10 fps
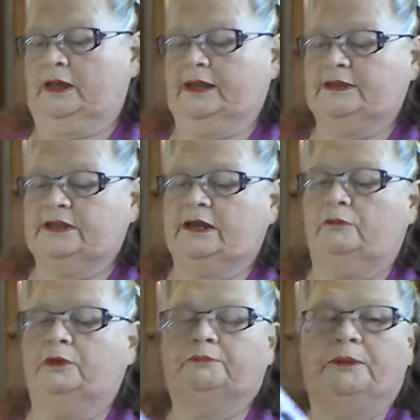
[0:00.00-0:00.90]
I guess I
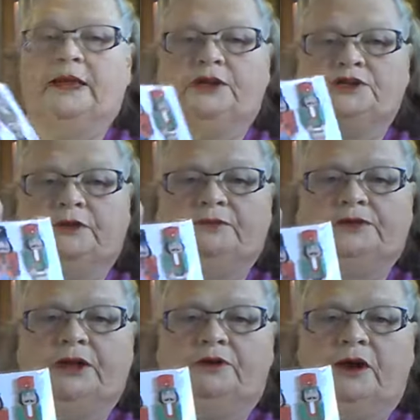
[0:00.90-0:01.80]
got one package of the
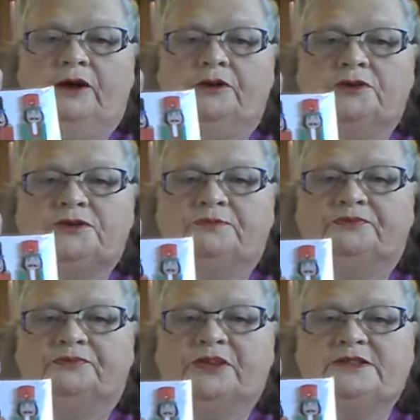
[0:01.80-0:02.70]
nutcrackers,
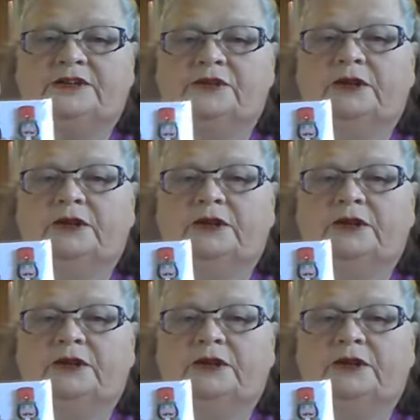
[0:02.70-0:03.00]
because I do